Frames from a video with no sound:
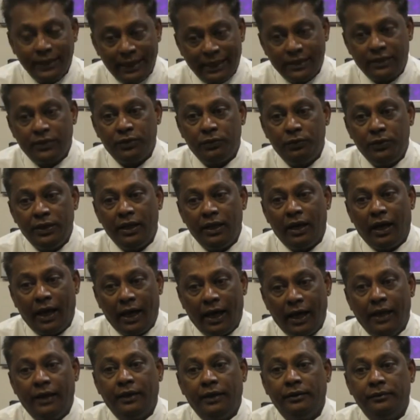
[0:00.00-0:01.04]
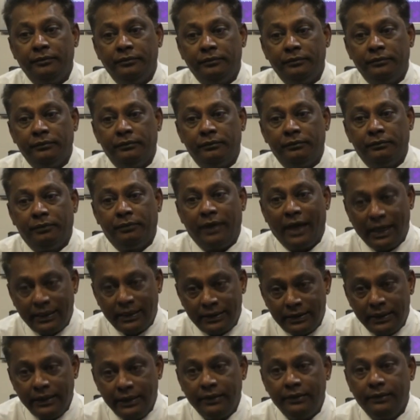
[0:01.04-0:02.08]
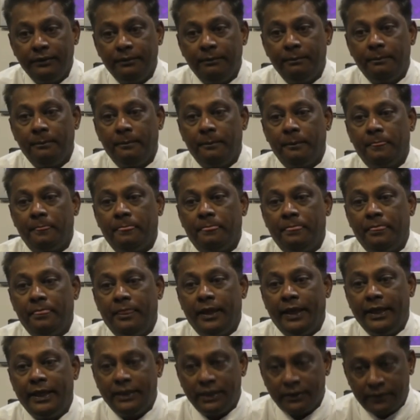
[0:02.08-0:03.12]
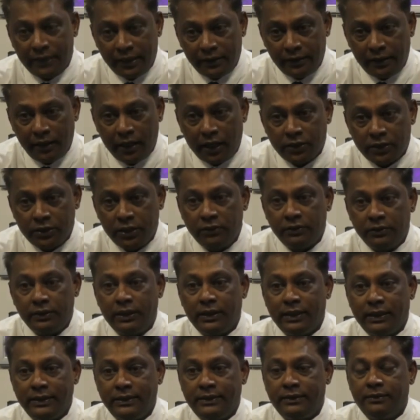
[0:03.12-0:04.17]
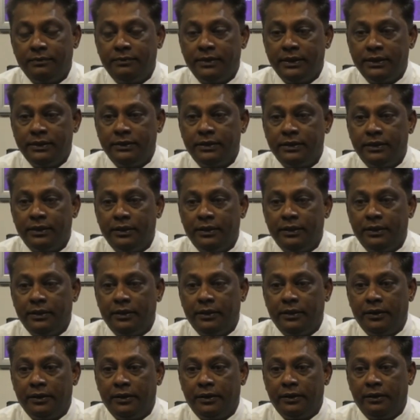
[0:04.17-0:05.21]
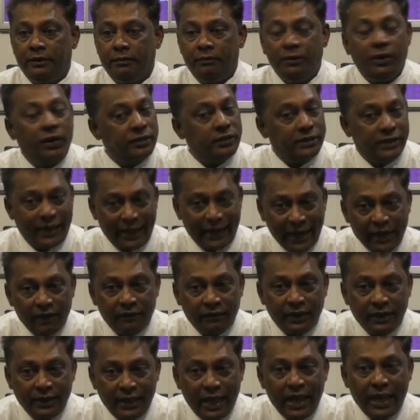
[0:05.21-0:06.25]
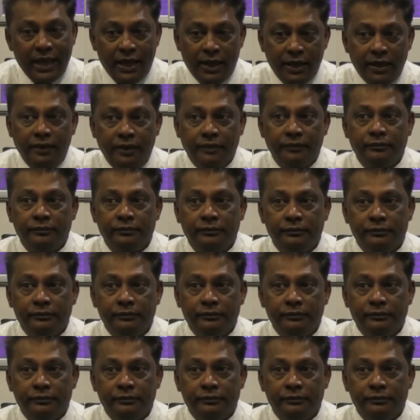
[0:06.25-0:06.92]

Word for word: yet we are passing the interest rate reduction to the customers because at the end of the day,